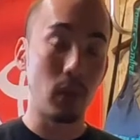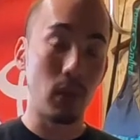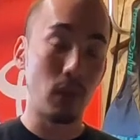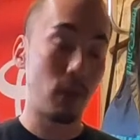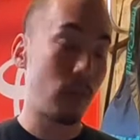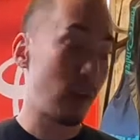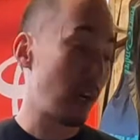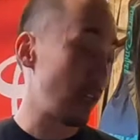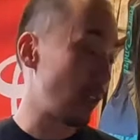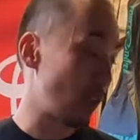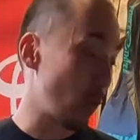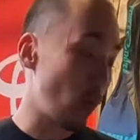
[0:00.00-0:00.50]

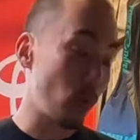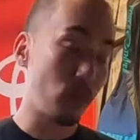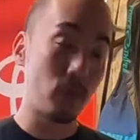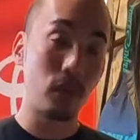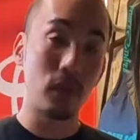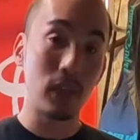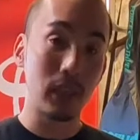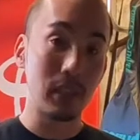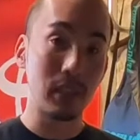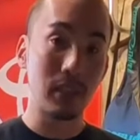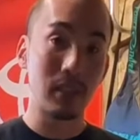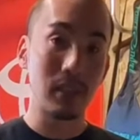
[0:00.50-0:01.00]
I don't
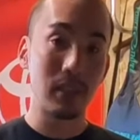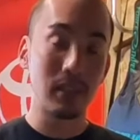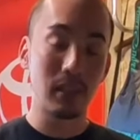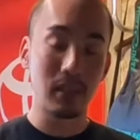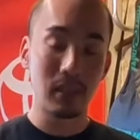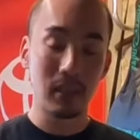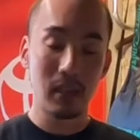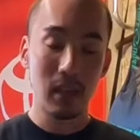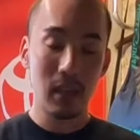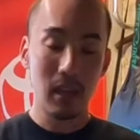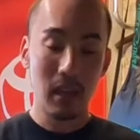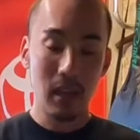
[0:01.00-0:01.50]
fix
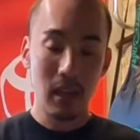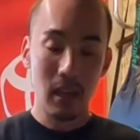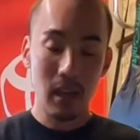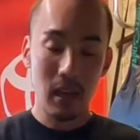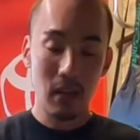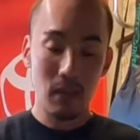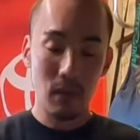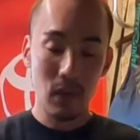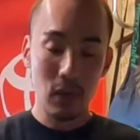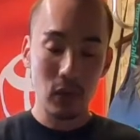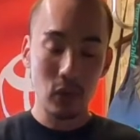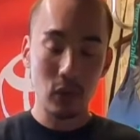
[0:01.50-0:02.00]
this,
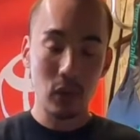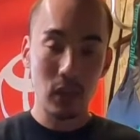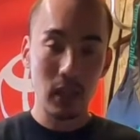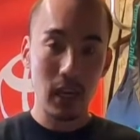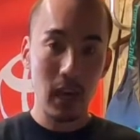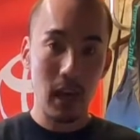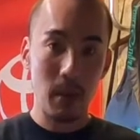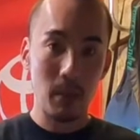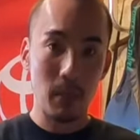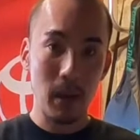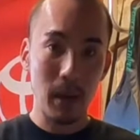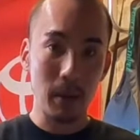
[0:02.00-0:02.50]
eventually
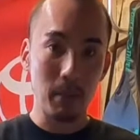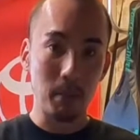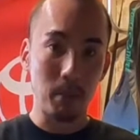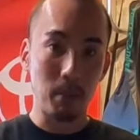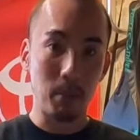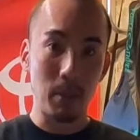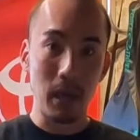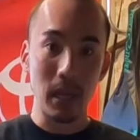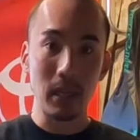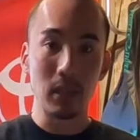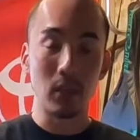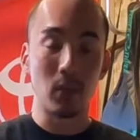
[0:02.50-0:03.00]
I might
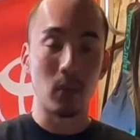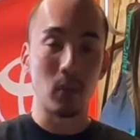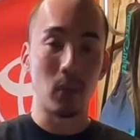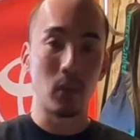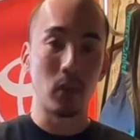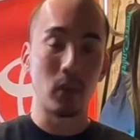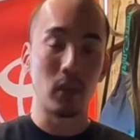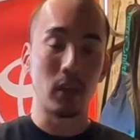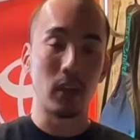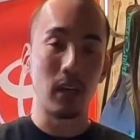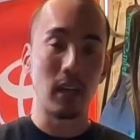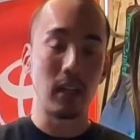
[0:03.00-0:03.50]
bend the
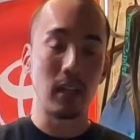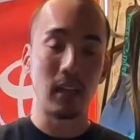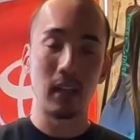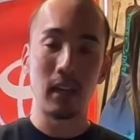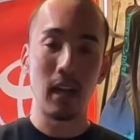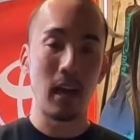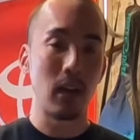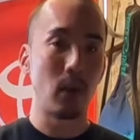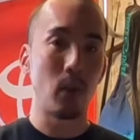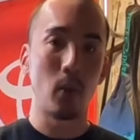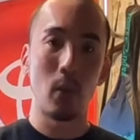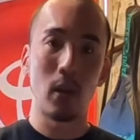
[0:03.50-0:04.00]
rotor, and then
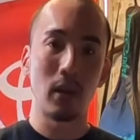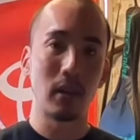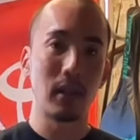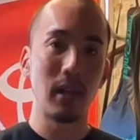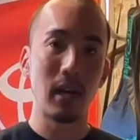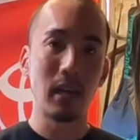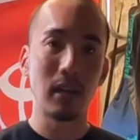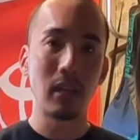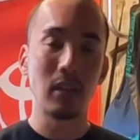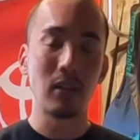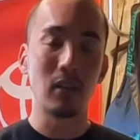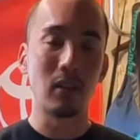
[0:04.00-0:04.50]
I don't want
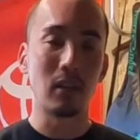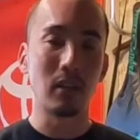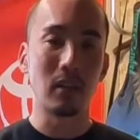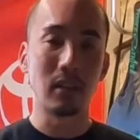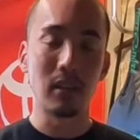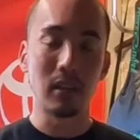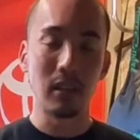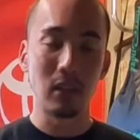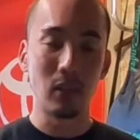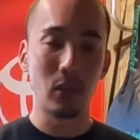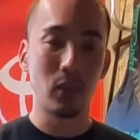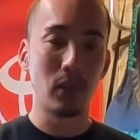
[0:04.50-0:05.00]
that either, because
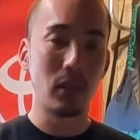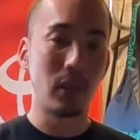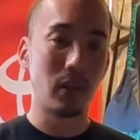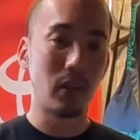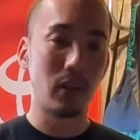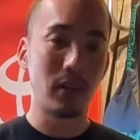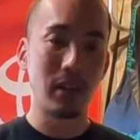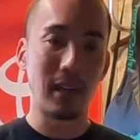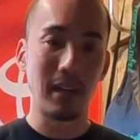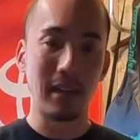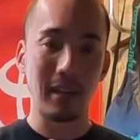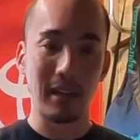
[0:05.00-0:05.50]
then you'll
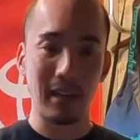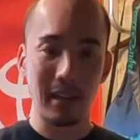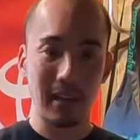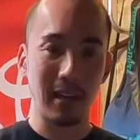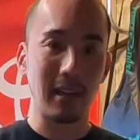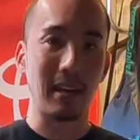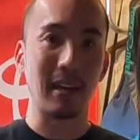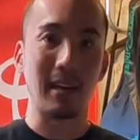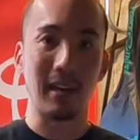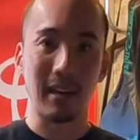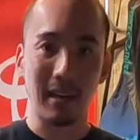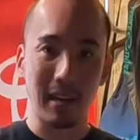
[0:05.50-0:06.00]
hear that
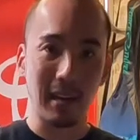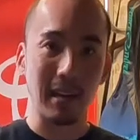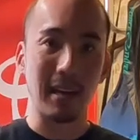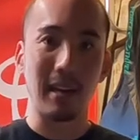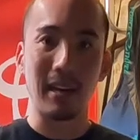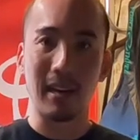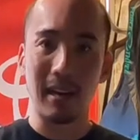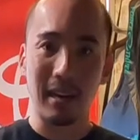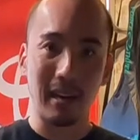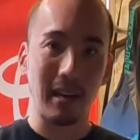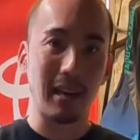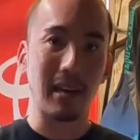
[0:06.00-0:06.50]

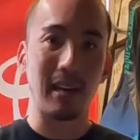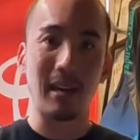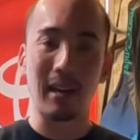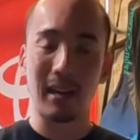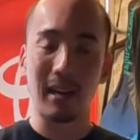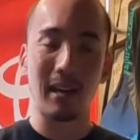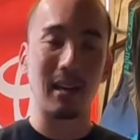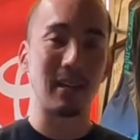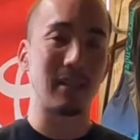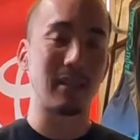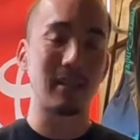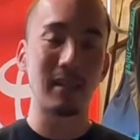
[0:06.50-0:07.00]

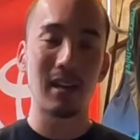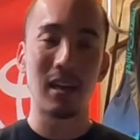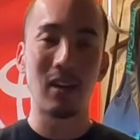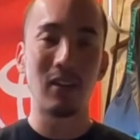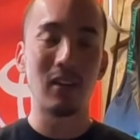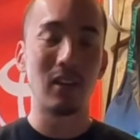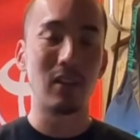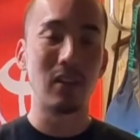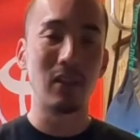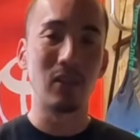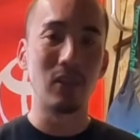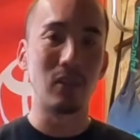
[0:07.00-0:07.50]

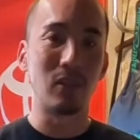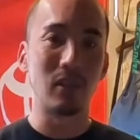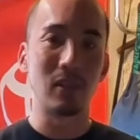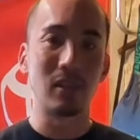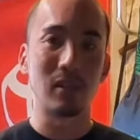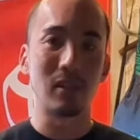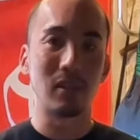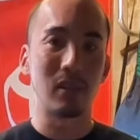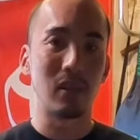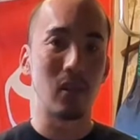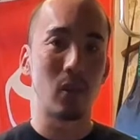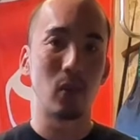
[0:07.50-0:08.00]
sound and it'll
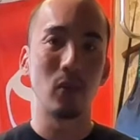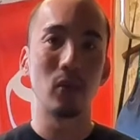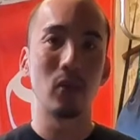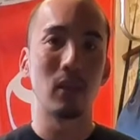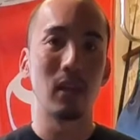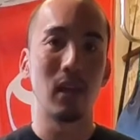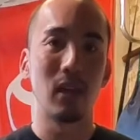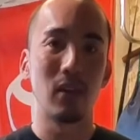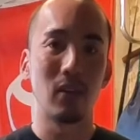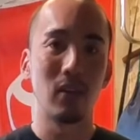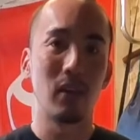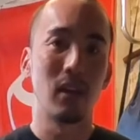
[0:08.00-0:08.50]
just slow you
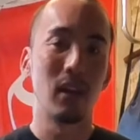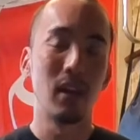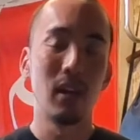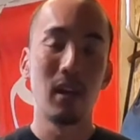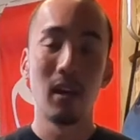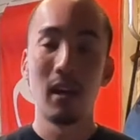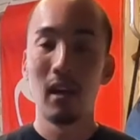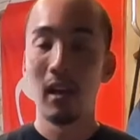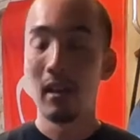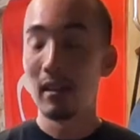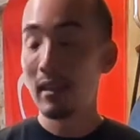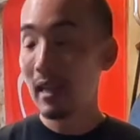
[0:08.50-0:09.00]
down.
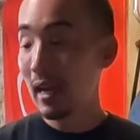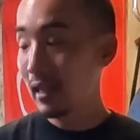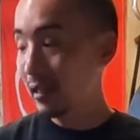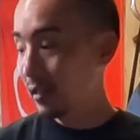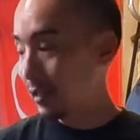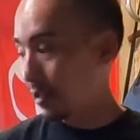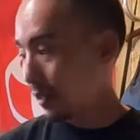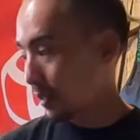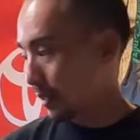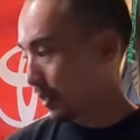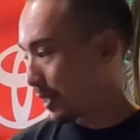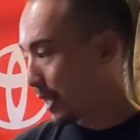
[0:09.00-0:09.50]
That's
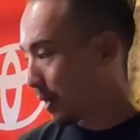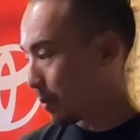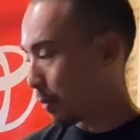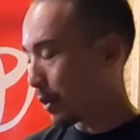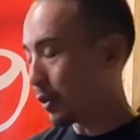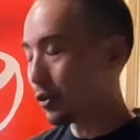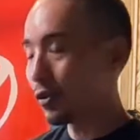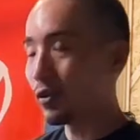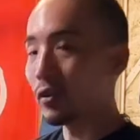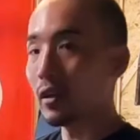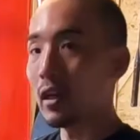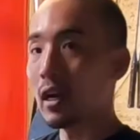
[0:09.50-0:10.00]
the same
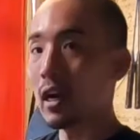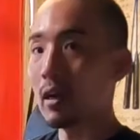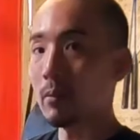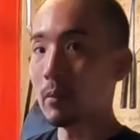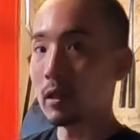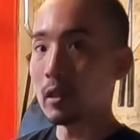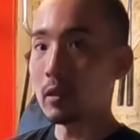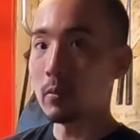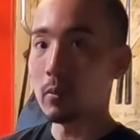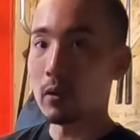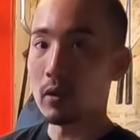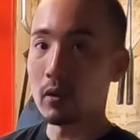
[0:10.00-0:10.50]
issue that I'm
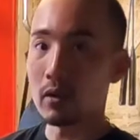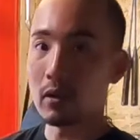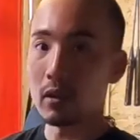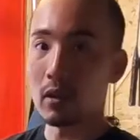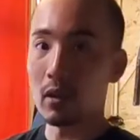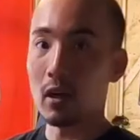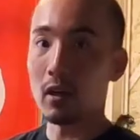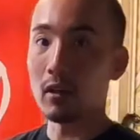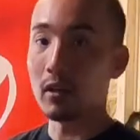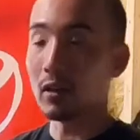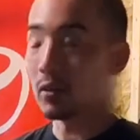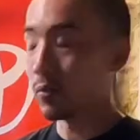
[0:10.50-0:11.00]
experiencing
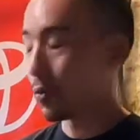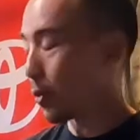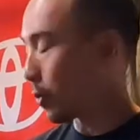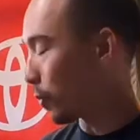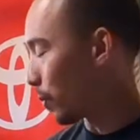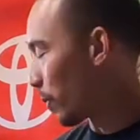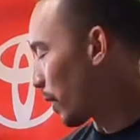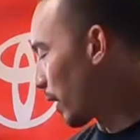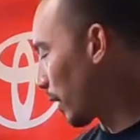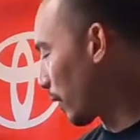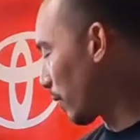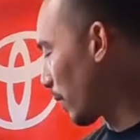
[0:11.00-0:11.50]
on this road
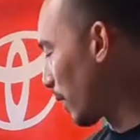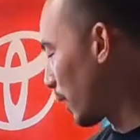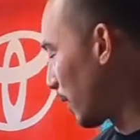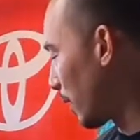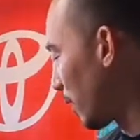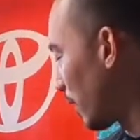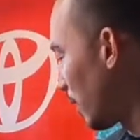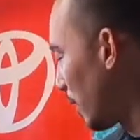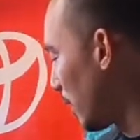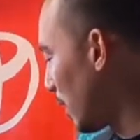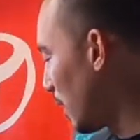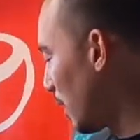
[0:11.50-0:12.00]
bike right
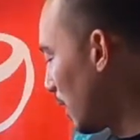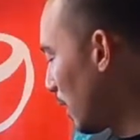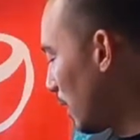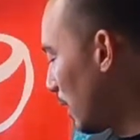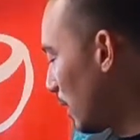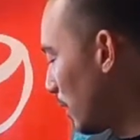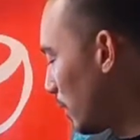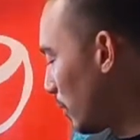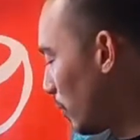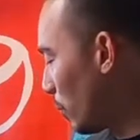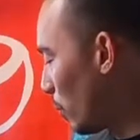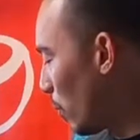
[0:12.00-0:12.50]
here.
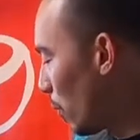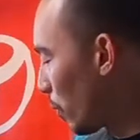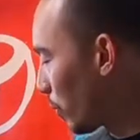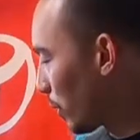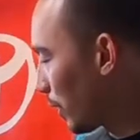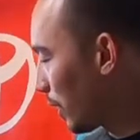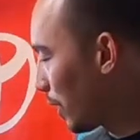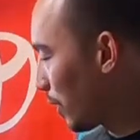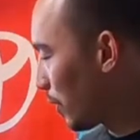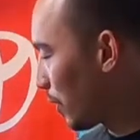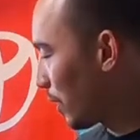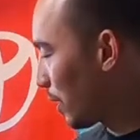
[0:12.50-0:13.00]
You won't hear